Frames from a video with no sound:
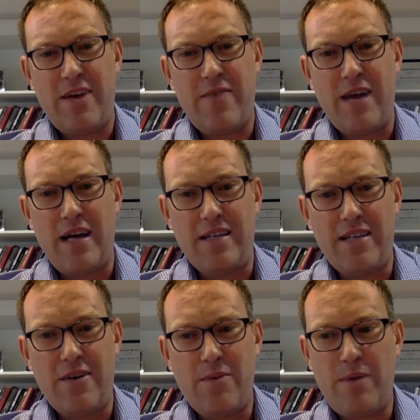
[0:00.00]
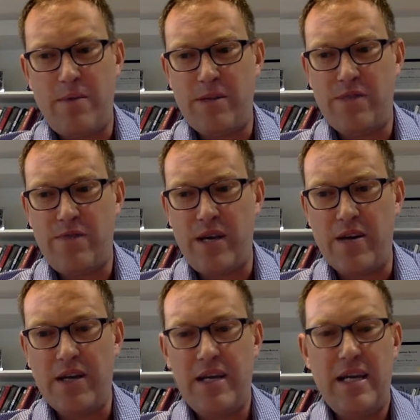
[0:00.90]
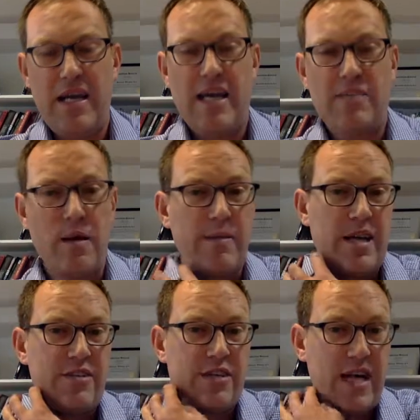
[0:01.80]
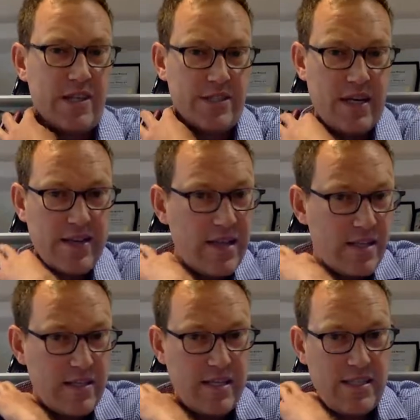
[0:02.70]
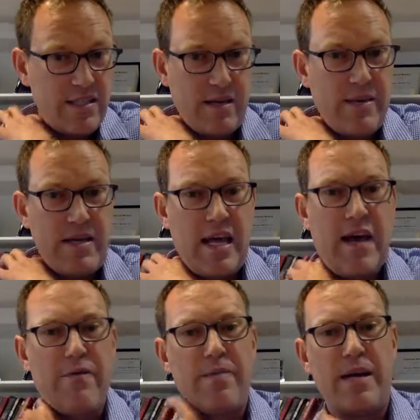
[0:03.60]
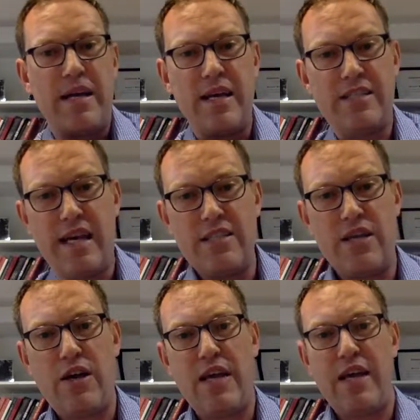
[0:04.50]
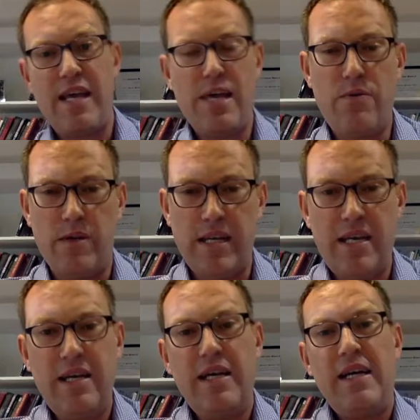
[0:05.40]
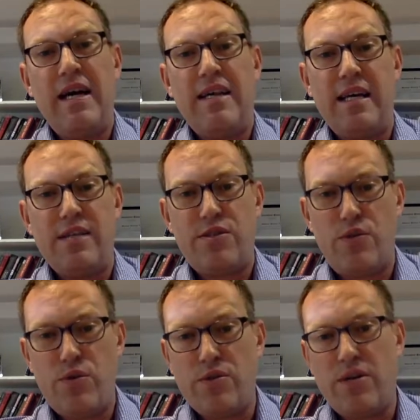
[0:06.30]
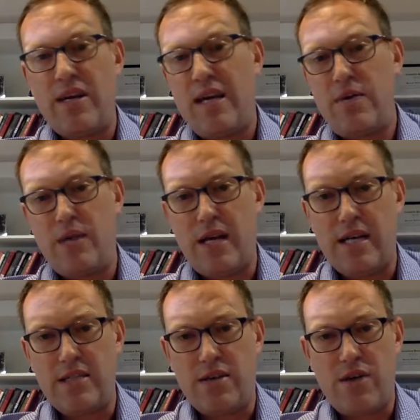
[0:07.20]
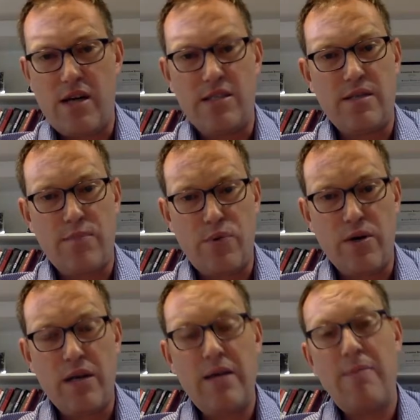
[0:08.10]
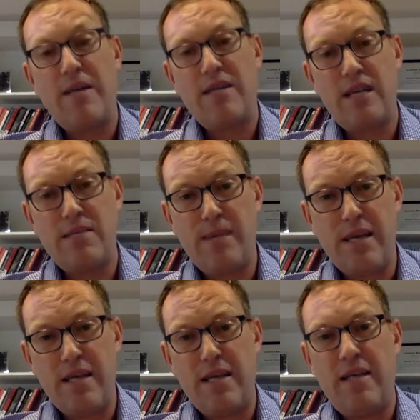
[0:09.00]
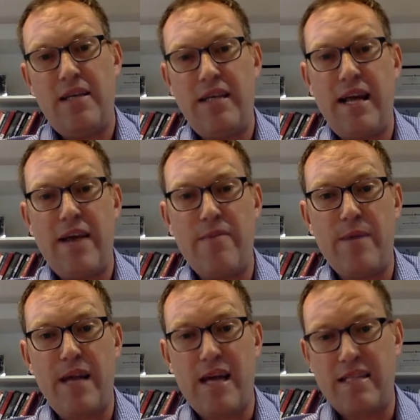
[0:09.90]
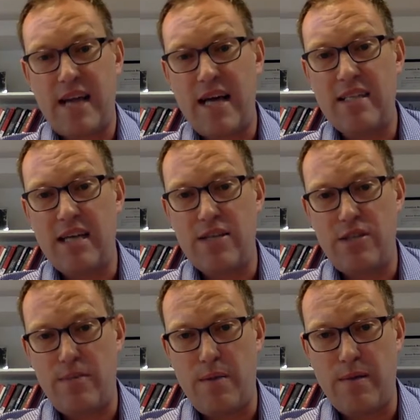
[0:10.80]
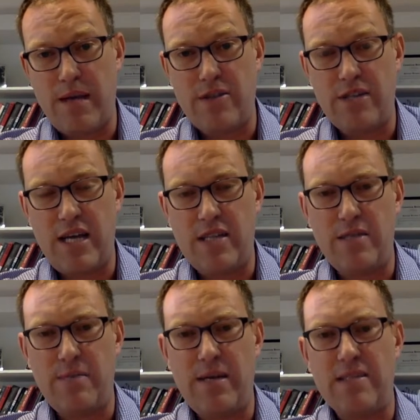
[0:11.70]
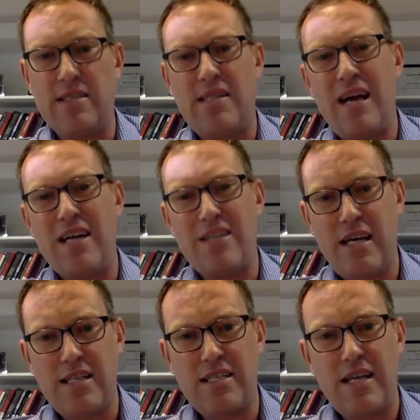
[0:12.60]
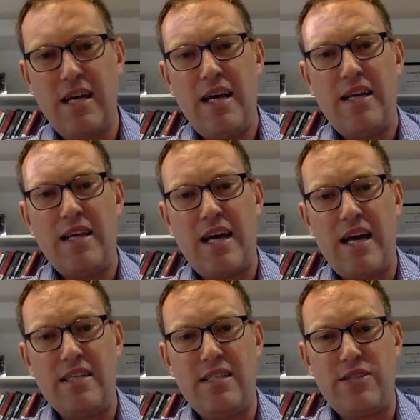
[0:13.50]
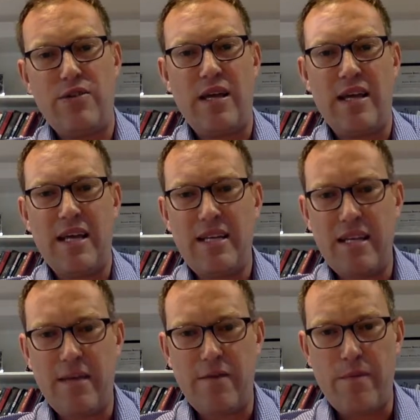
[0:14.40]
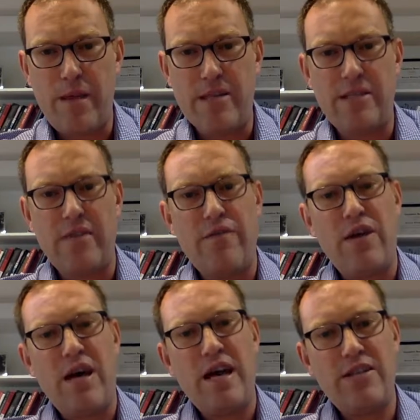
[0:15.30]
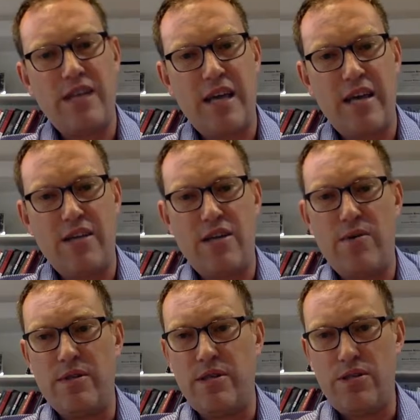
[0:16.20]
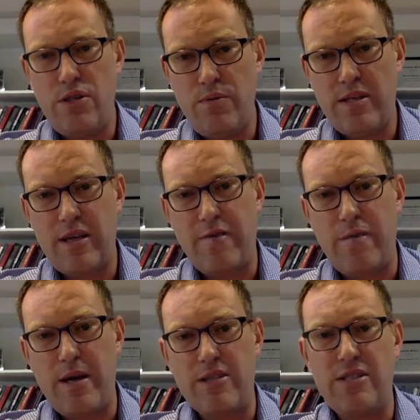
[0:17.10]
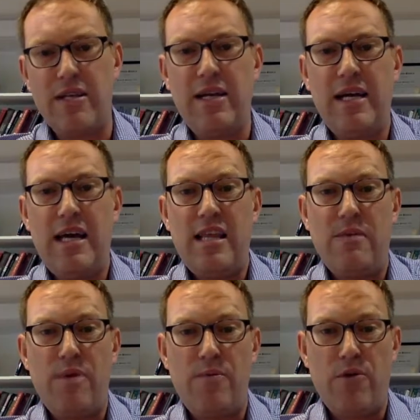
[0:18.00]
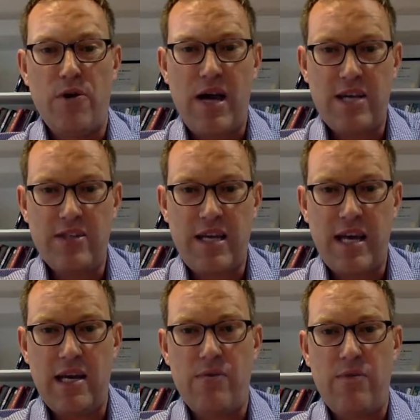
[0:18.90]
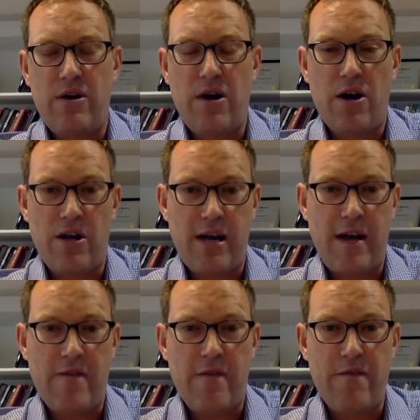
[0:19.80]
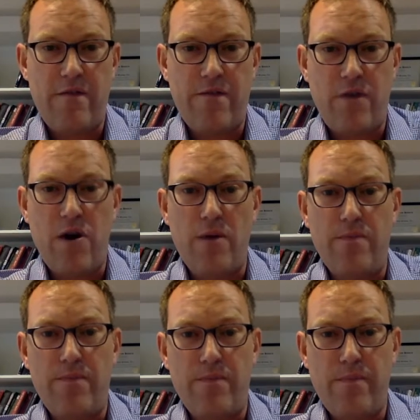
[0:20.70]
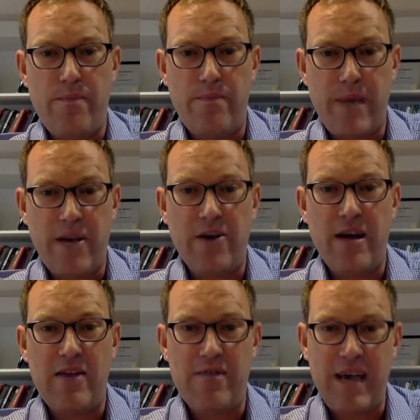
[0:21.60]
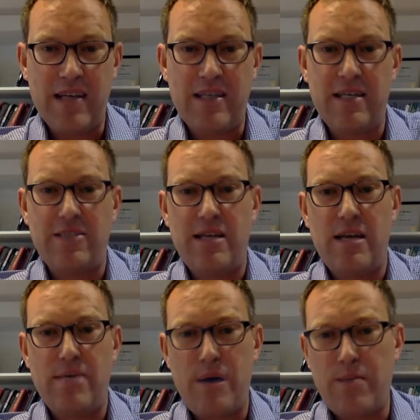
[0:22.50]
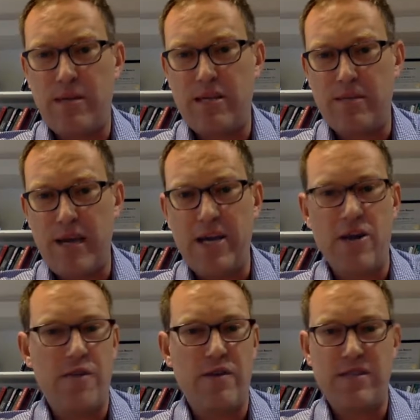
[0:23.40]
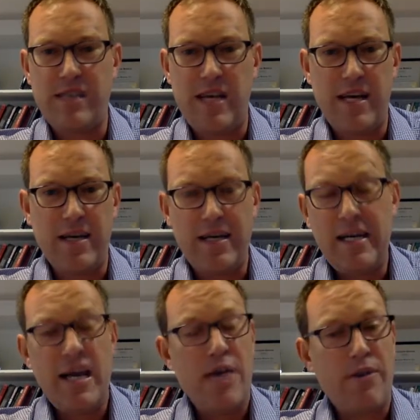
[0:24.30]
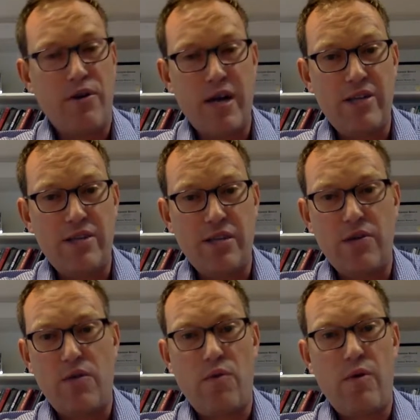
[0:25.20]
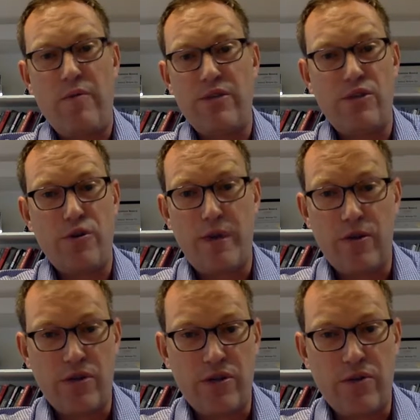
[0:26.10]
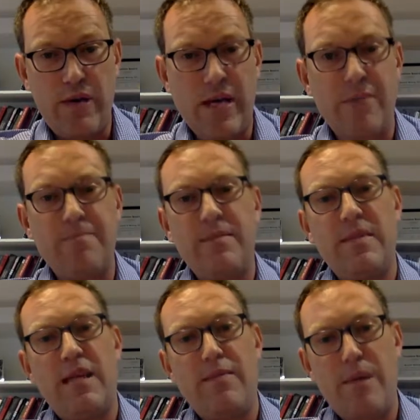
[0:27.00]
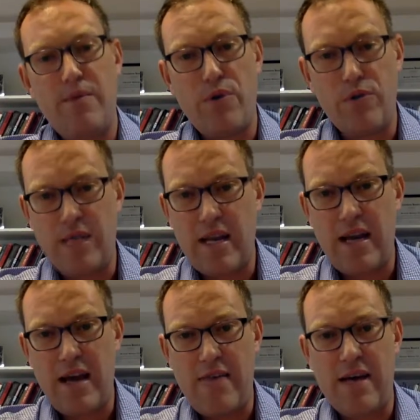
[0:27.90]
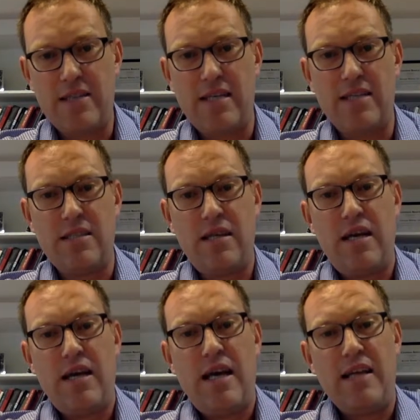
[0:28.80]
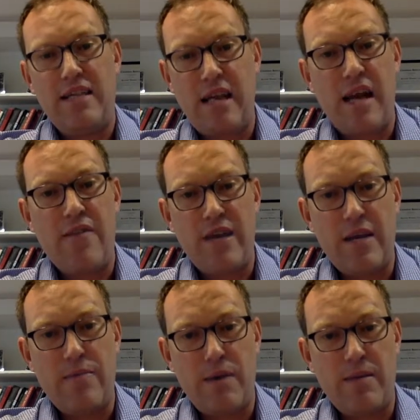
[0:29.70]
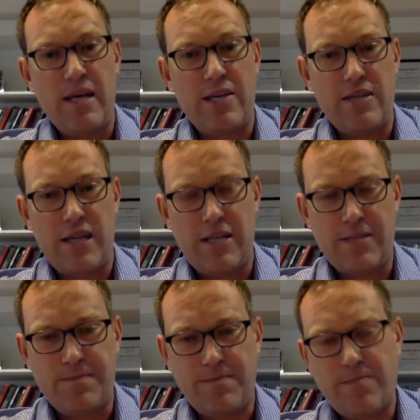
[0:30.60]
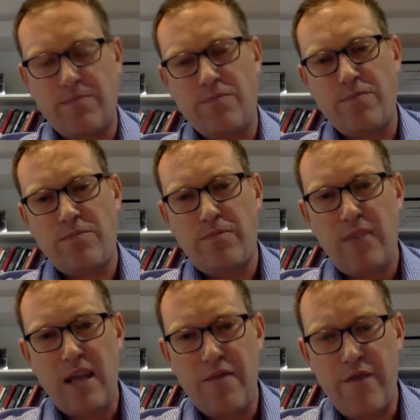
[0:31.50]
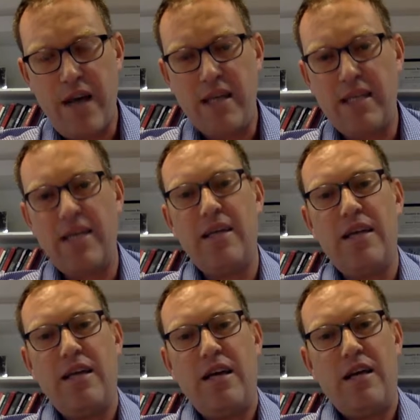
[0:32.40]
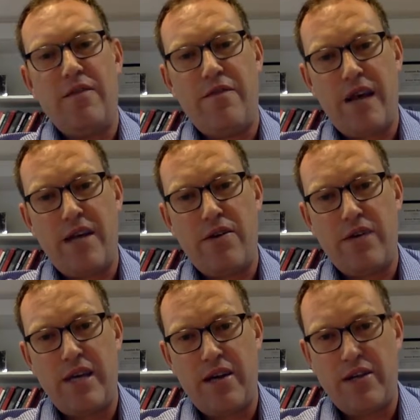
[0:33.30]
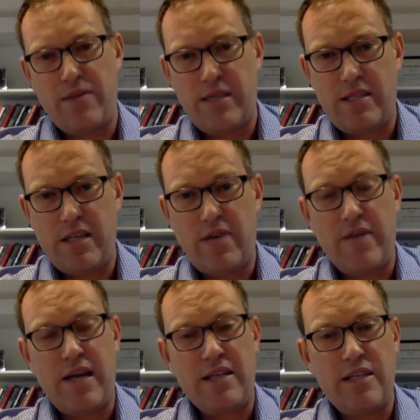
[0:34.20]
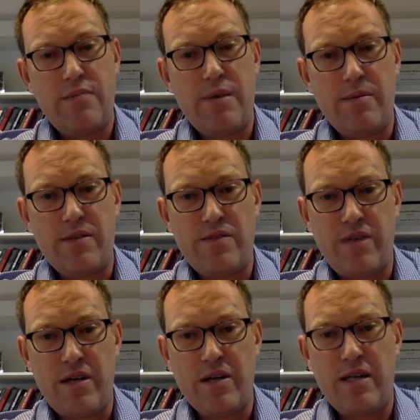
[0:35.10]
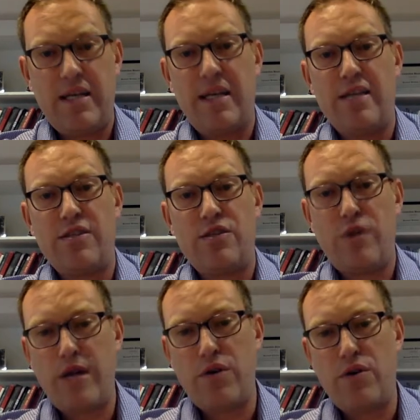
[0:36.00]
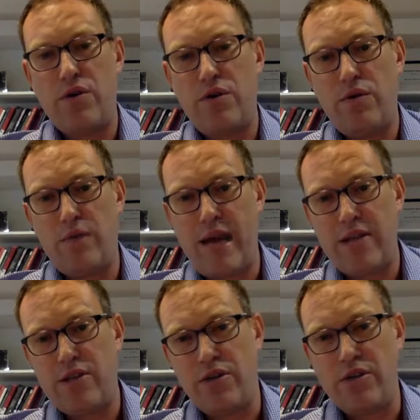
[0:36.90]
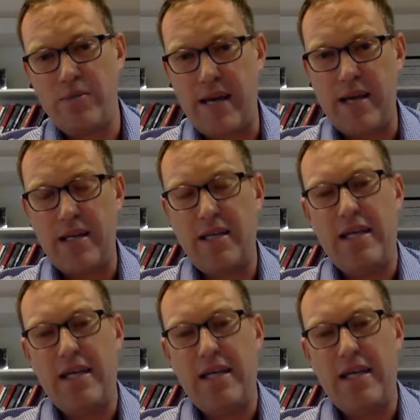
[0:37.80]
of an ideal public sphere is public education. And this doesn't mean that everybody is educated equally and that schools are equalized across the board, but it does mean that everybody has access to public education, because it's not just the case that you can get the information. If you're not educated to know what to do with the information, then people who are educated are going to have a far bigger advantage in a public debate over, say, immigration or what we should do about North Korea than people who didn't have access and didn't have any public education. And finally, the final characteristic of an ideal public sphere is critical, rational debate.